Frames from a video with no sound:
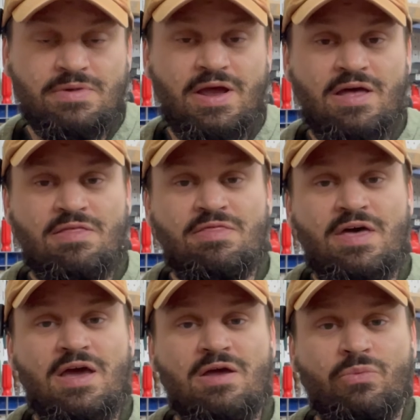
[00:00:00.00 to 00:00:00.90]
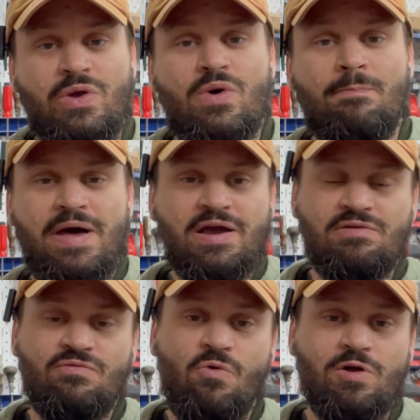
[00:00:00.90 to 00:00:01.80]
And then we went back
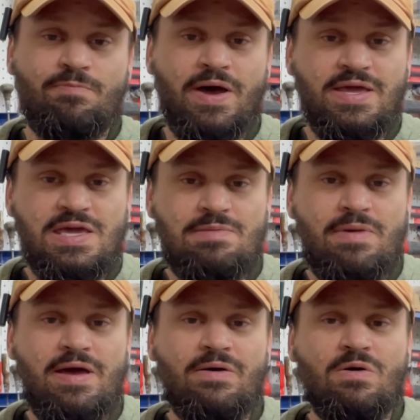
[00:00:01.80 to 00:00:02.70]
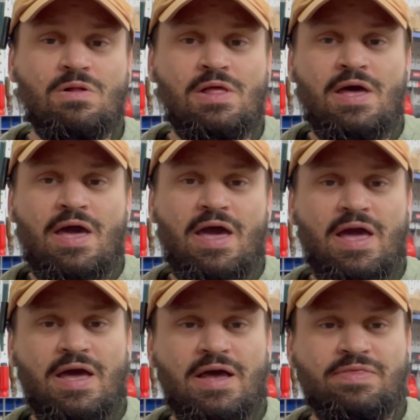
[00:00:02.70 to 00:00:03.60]
and forth by email,
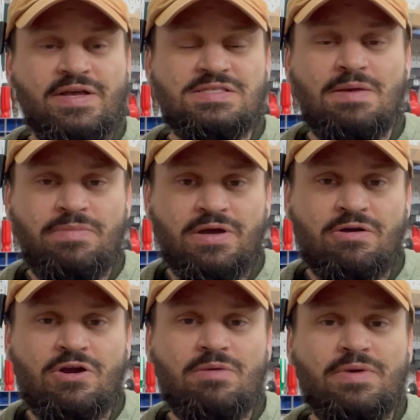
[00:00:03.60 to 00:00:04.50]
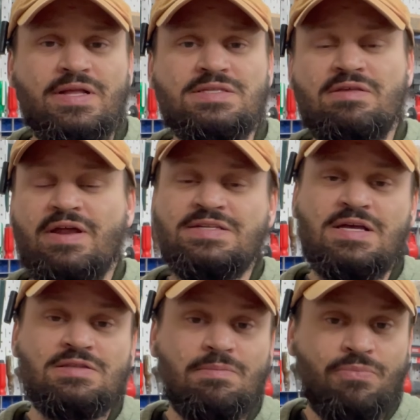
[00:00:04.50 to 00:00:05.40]
and they sent me agreements, and I
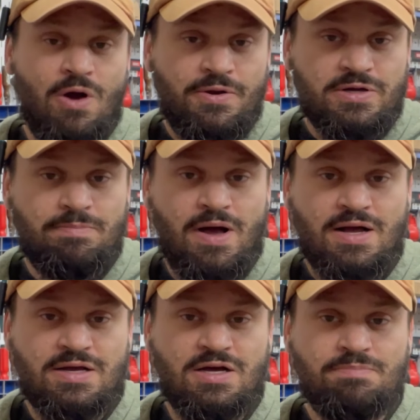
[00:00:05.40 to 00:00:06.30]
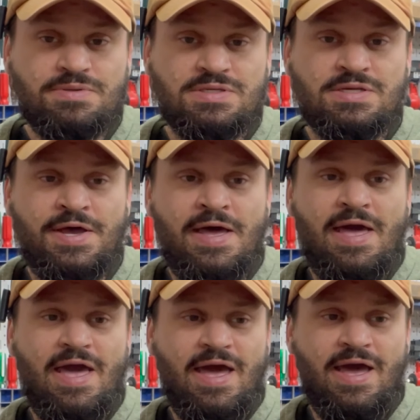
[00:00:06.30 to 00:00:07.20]
sent them product mock-ups.
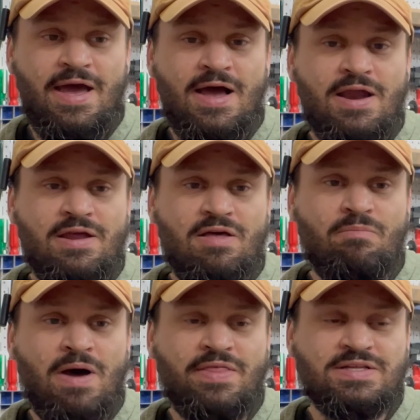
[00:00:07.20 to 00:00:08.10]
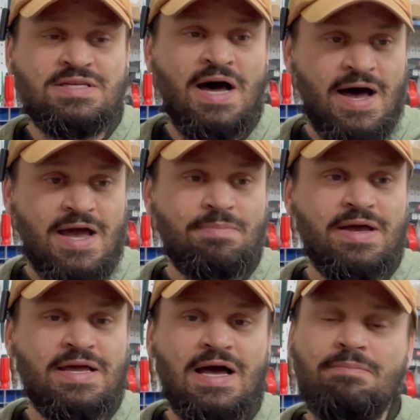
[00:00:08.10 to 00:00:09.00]
And by the time
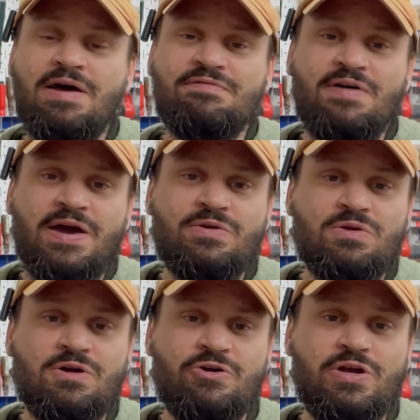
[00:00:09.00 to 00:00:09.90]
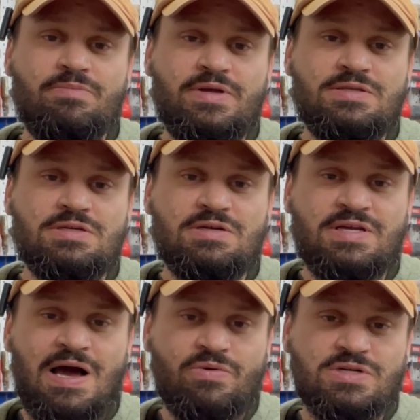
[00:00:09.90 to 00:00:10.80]
I got my final agreement
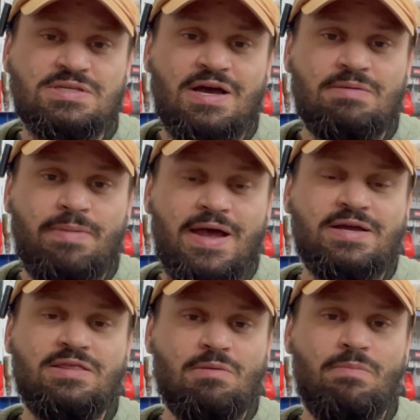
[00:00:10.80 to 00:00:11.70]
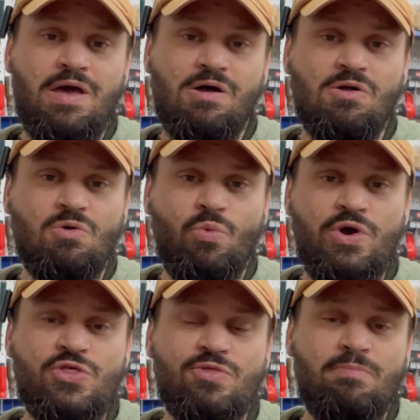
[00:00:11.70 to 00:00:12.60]
countersigned back in the mail
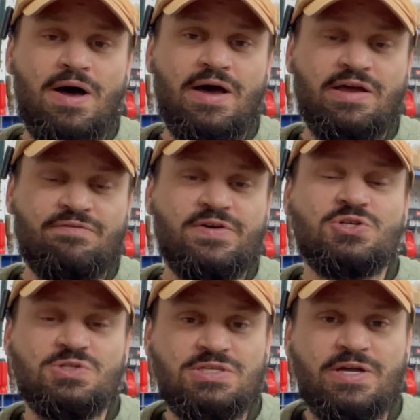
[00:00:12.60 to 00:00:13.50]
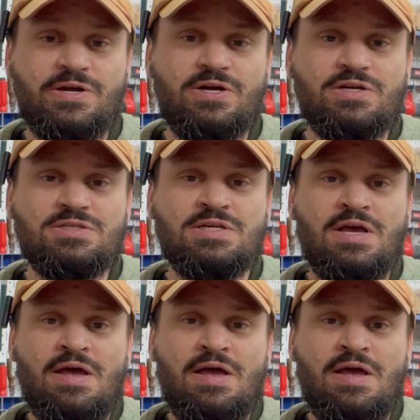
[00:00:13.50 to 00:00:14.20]
with my official stickers,